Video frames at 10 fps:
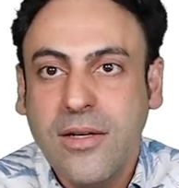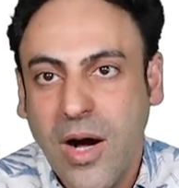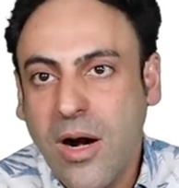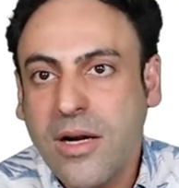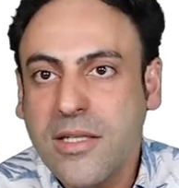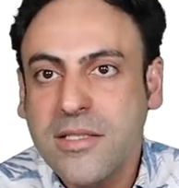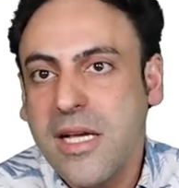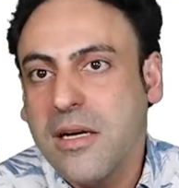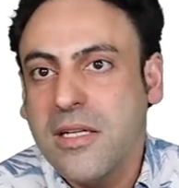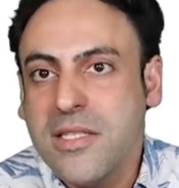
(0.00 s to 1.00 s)

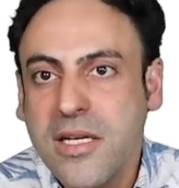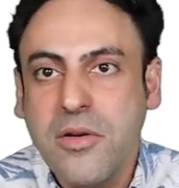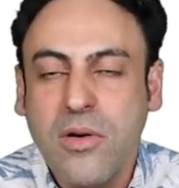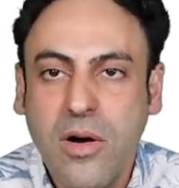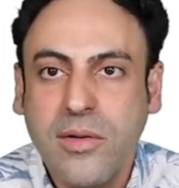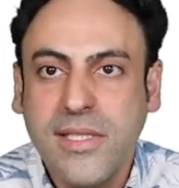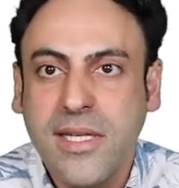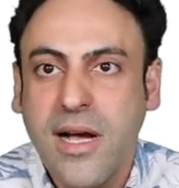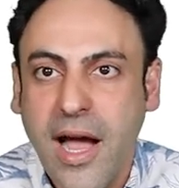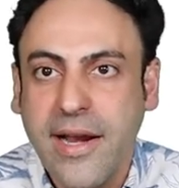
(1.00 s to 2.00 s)
They're going to tell you, oh, it's a
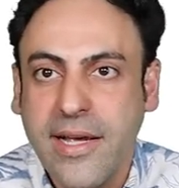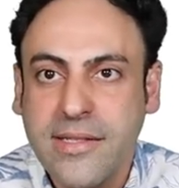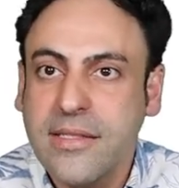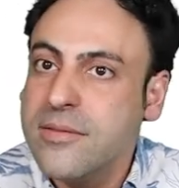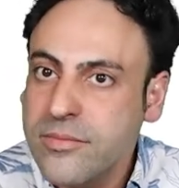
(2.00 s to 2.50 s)
kinase.